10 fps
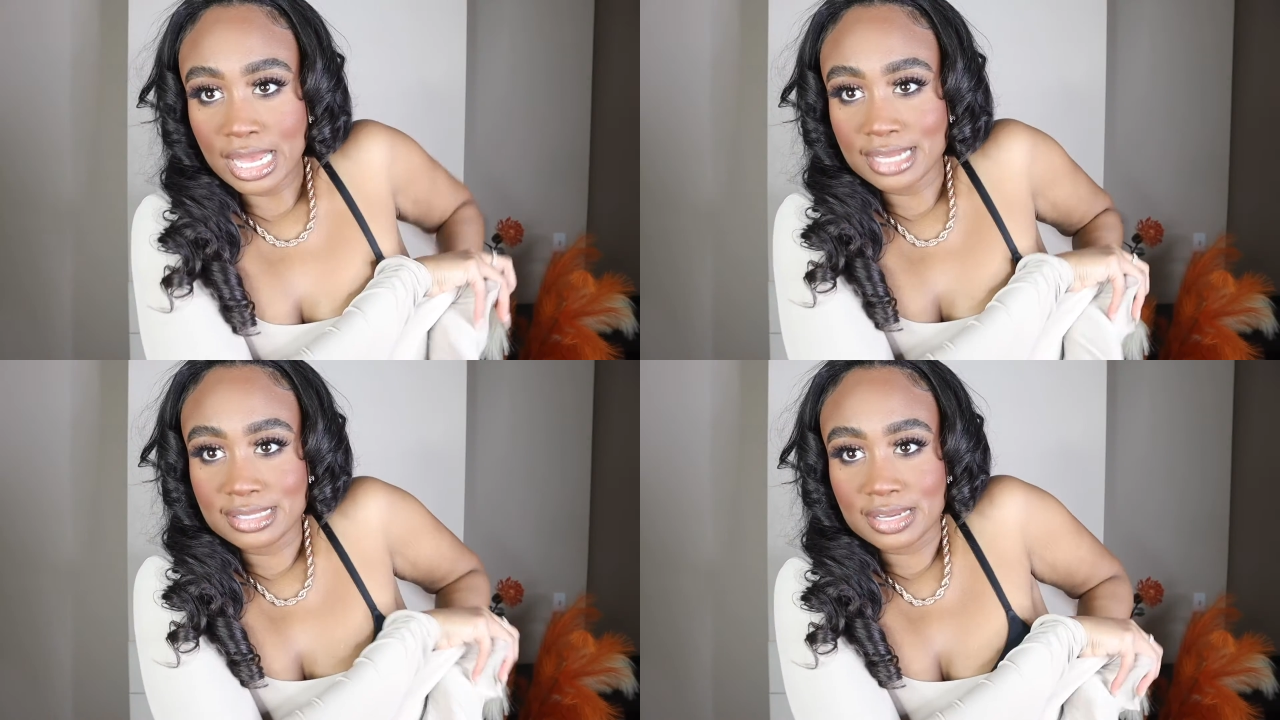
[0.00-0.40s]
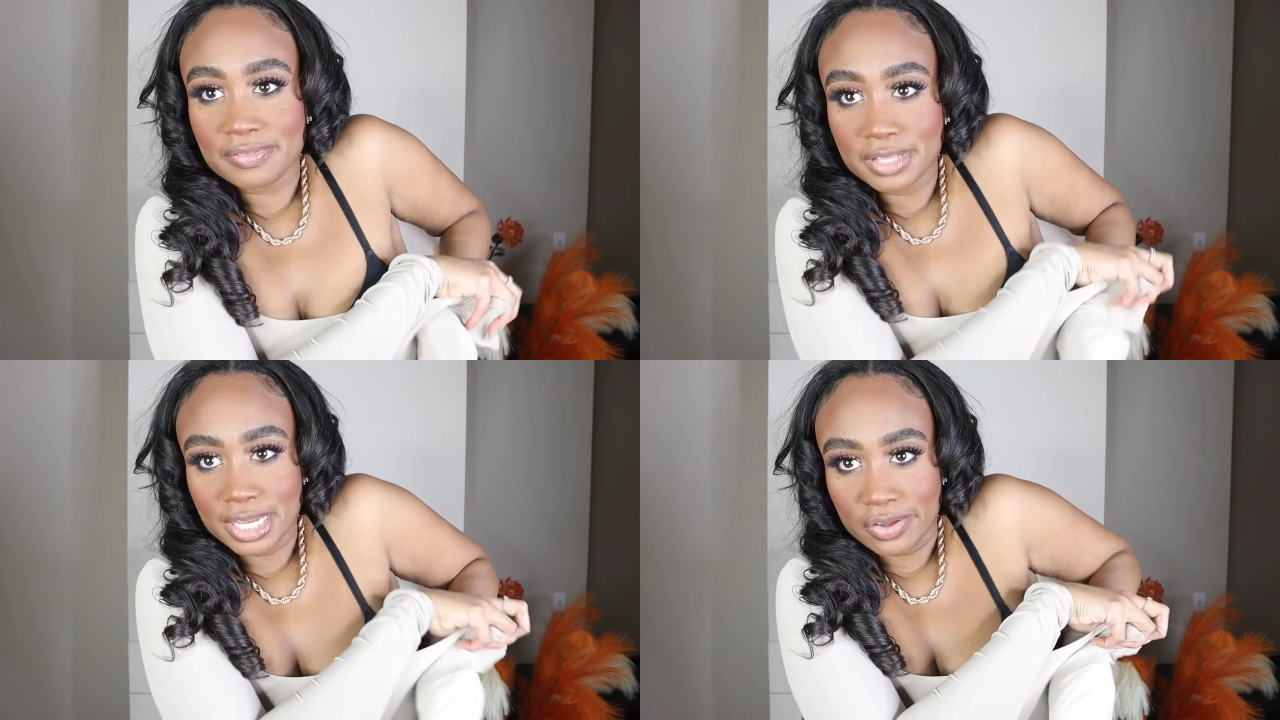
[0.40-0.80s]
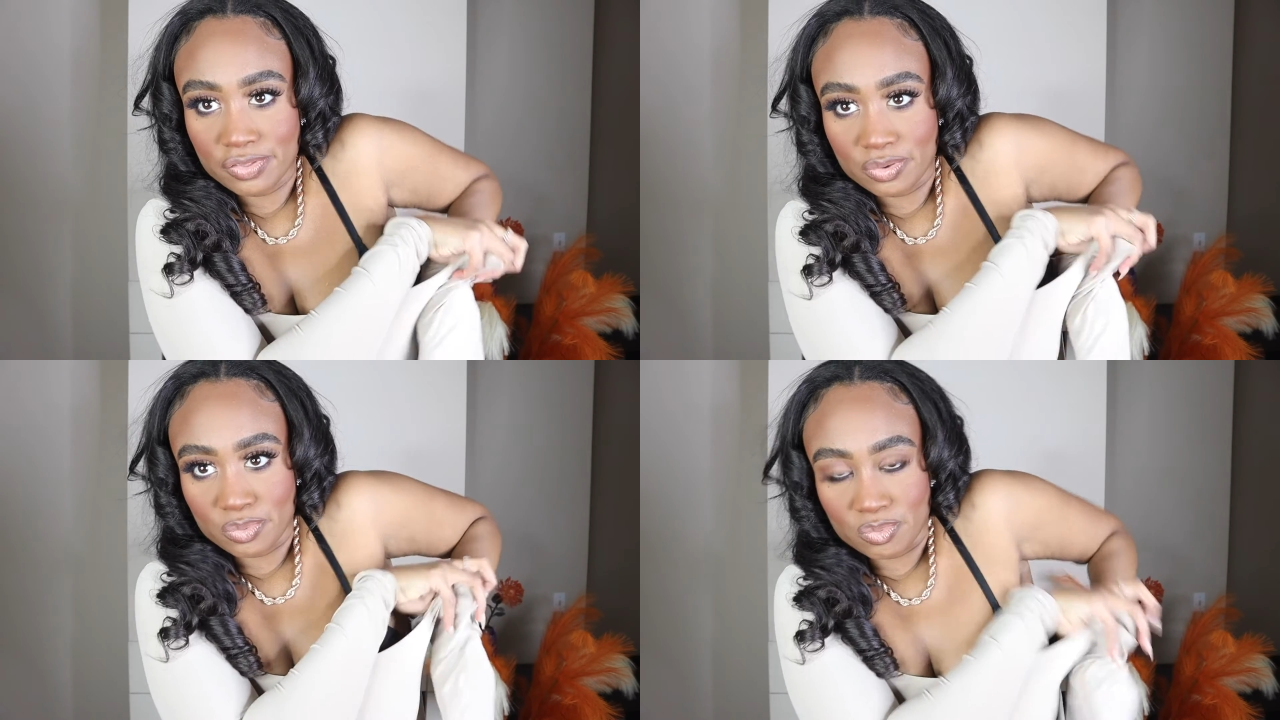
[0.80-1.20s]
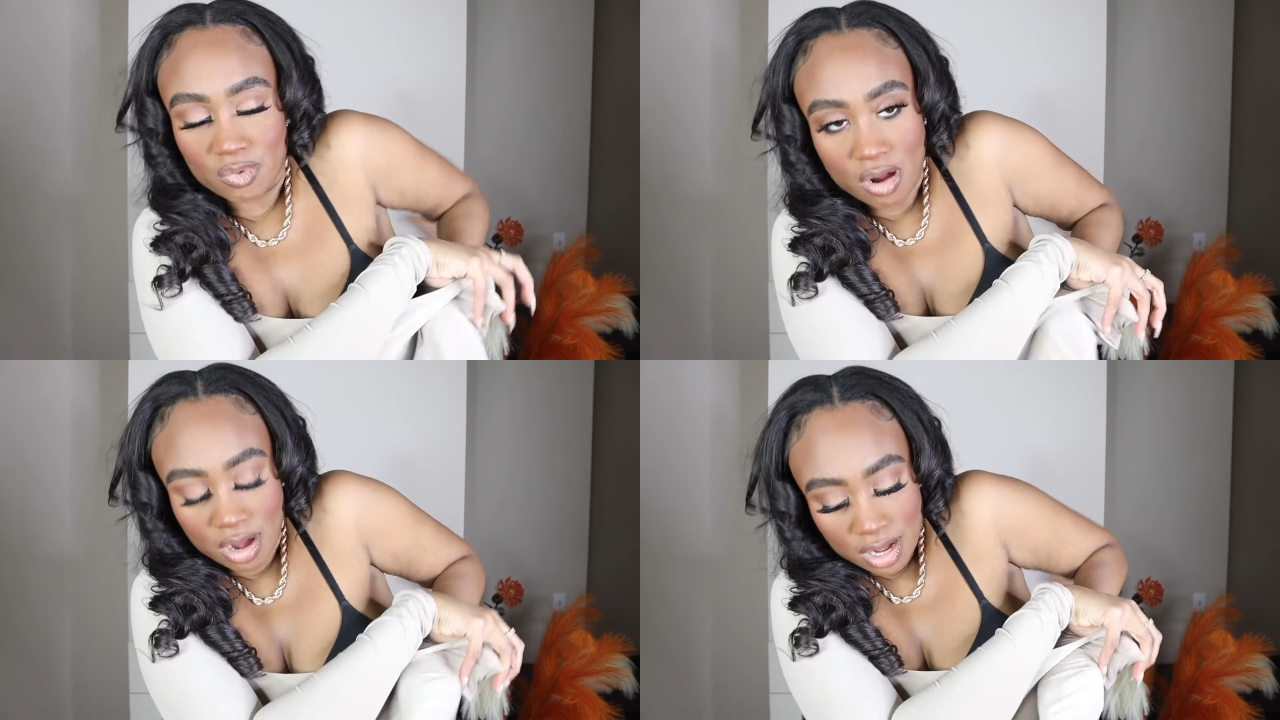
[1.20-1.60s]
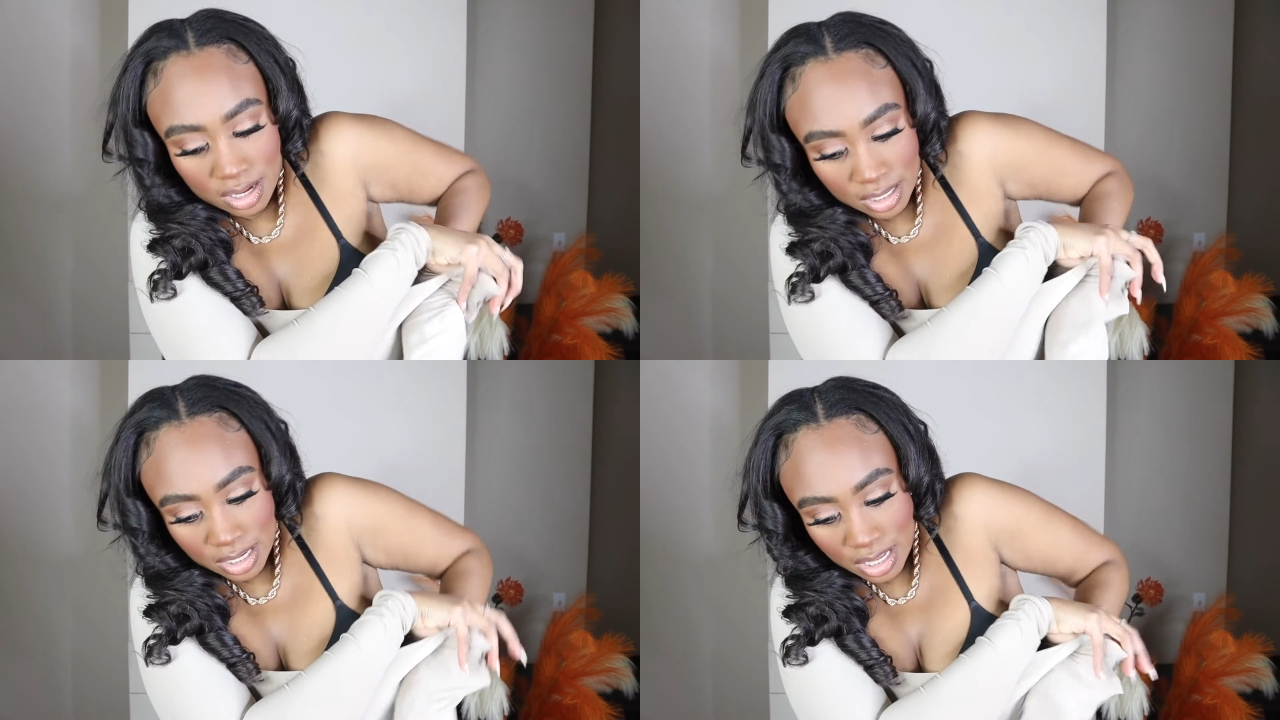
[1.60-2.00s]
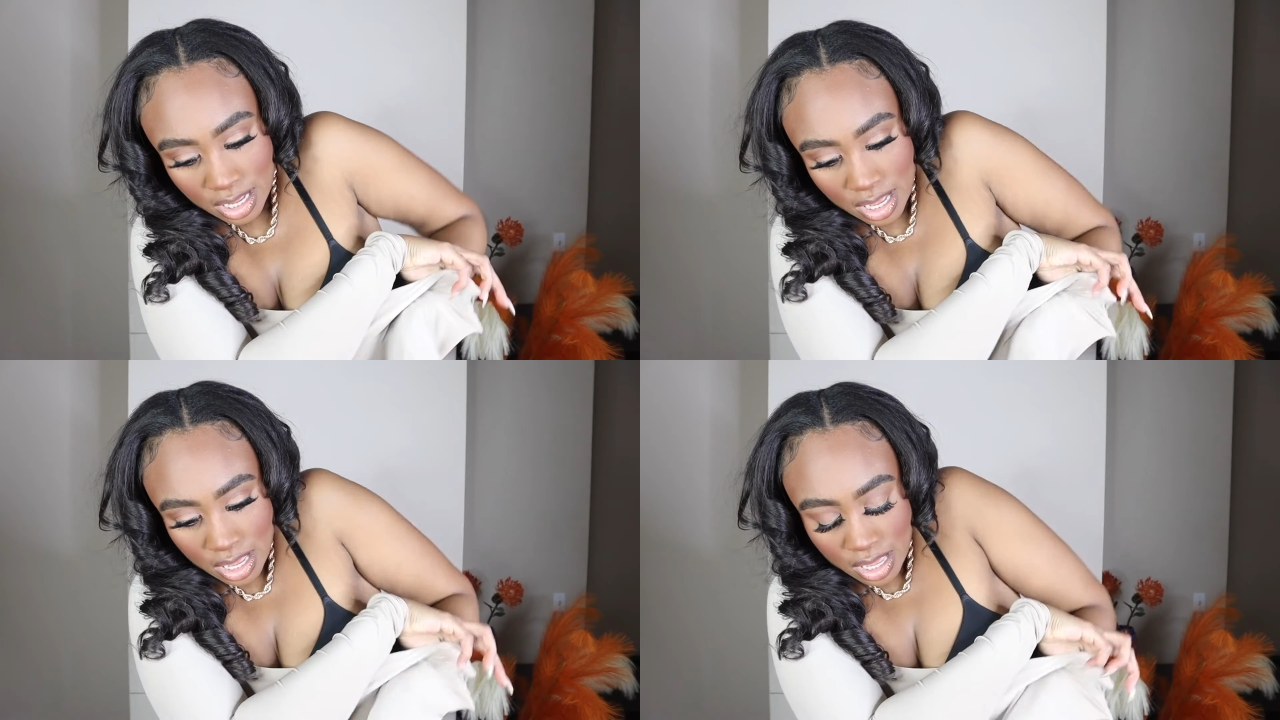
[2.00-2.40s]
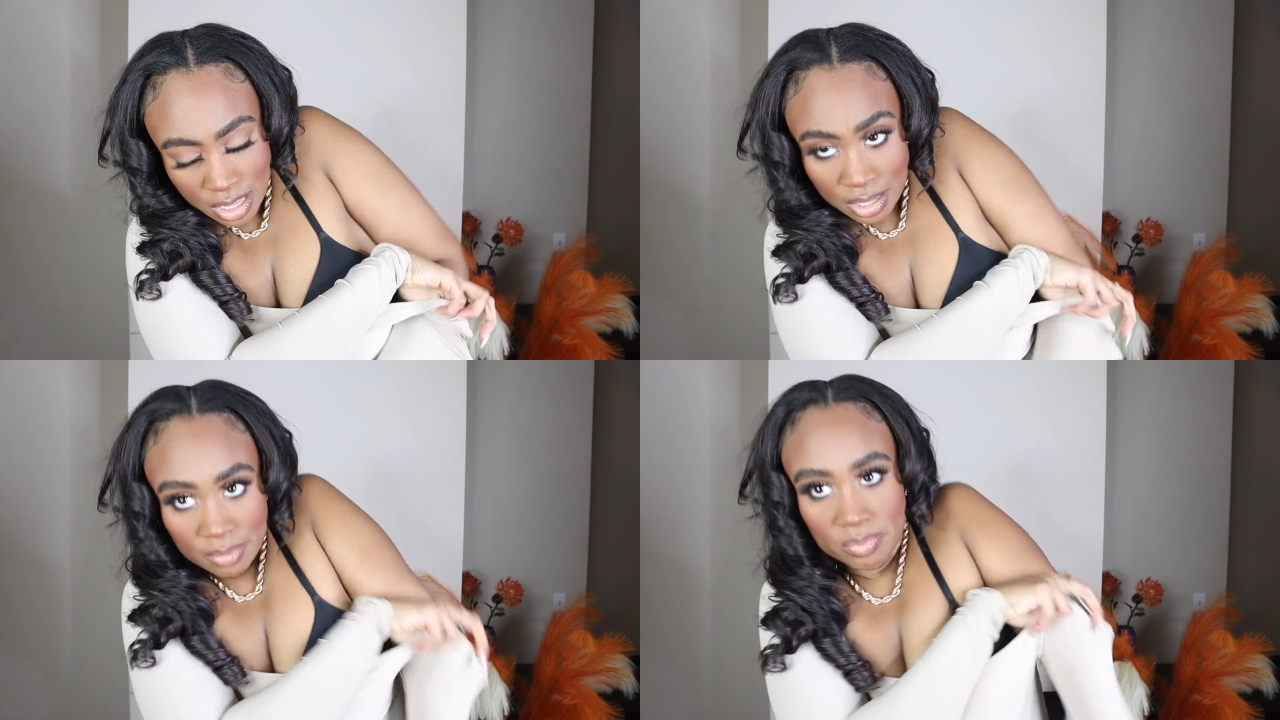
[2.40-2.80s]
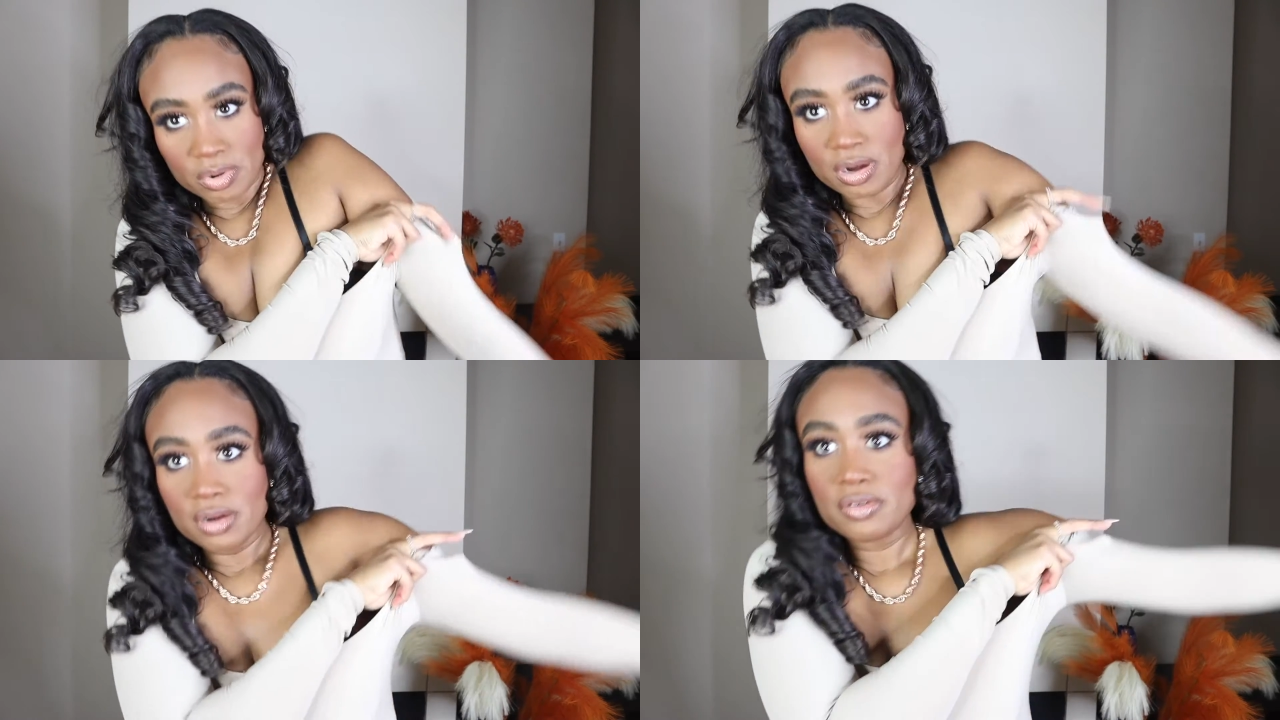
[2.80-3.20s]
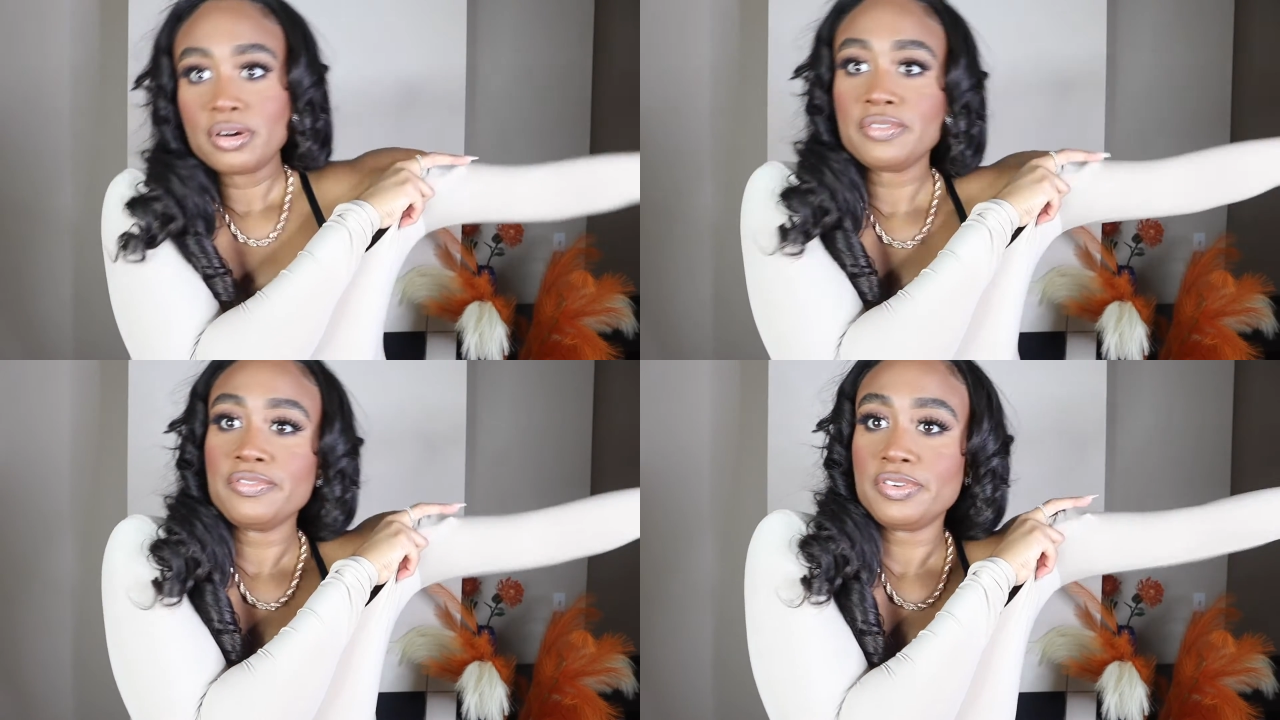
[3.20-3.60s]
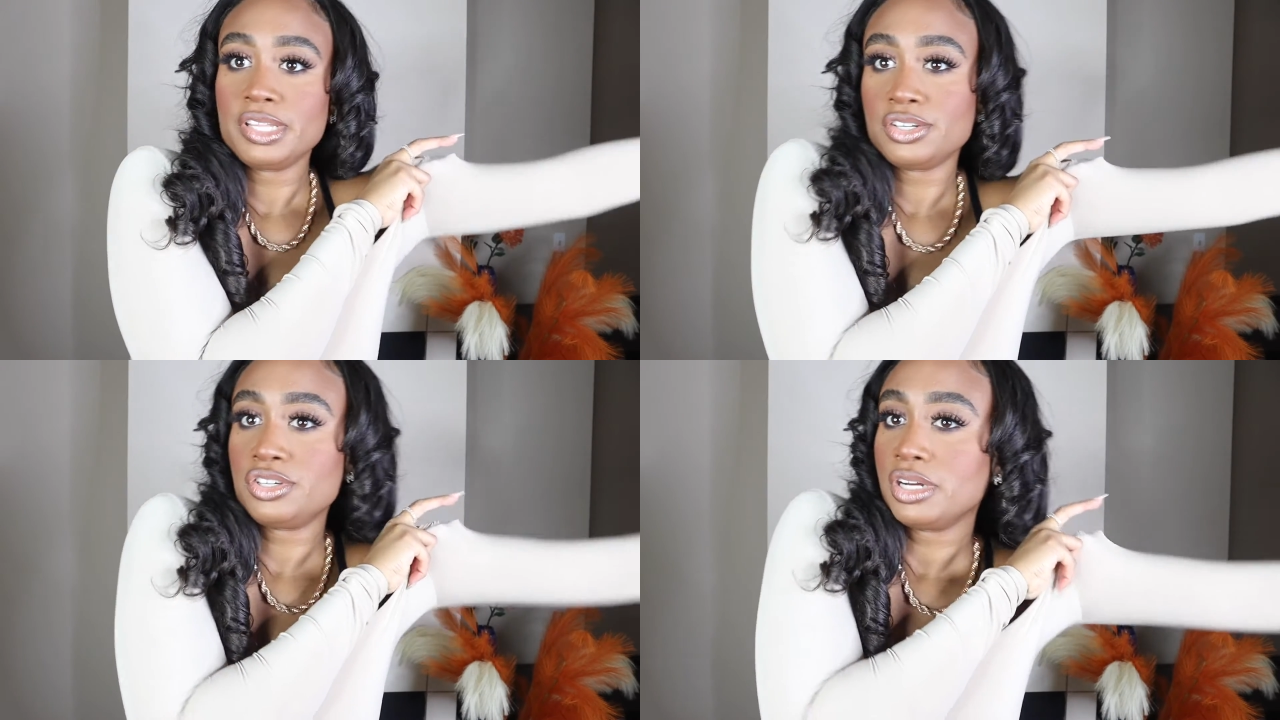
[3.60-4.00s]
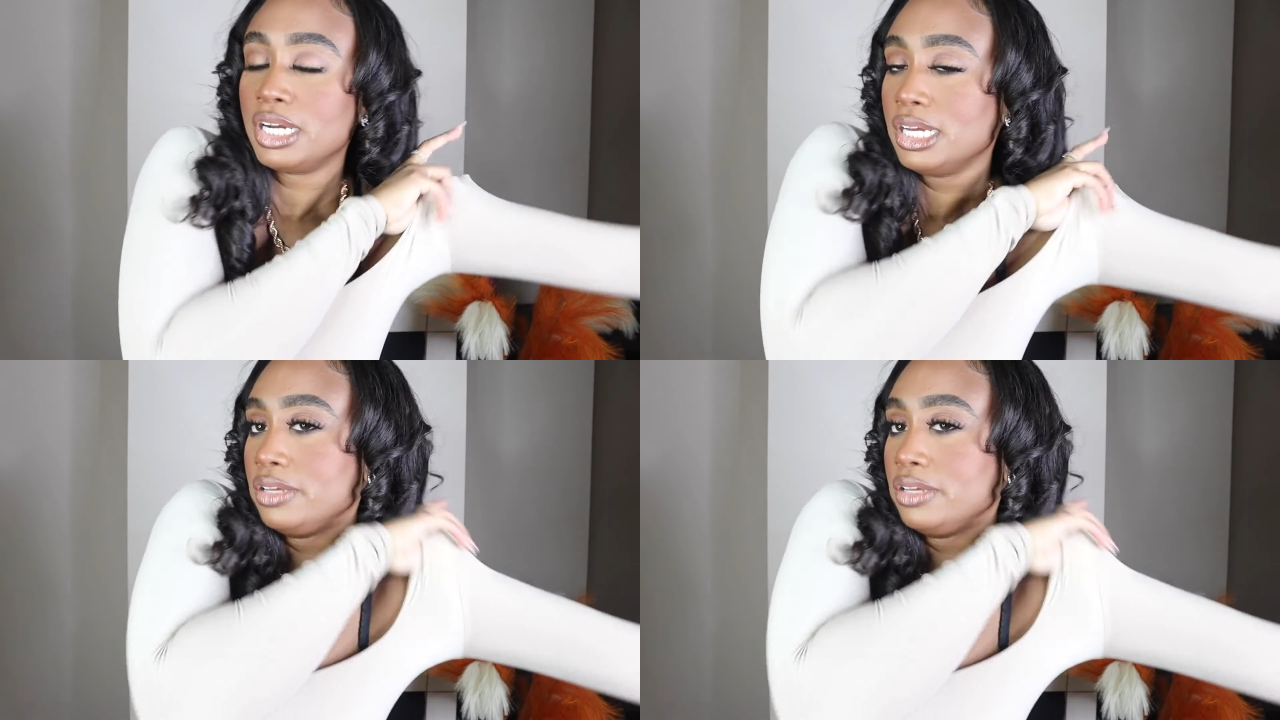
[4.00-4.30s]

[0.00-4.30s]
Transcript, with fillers: I definitely have the wrong bra on for this shirt.